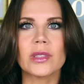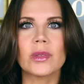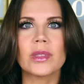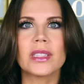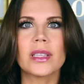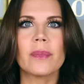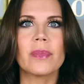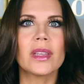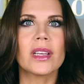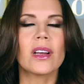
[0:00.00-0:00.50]
This
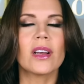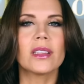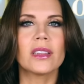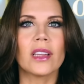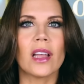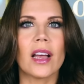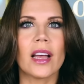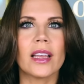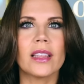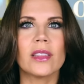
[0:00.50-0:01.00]
was something
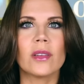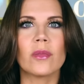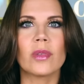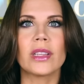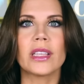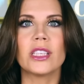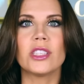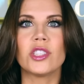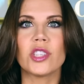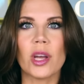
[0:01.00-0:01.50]
online that
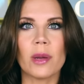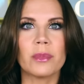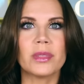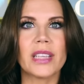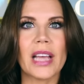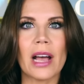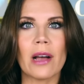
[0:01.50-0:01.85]
really jumped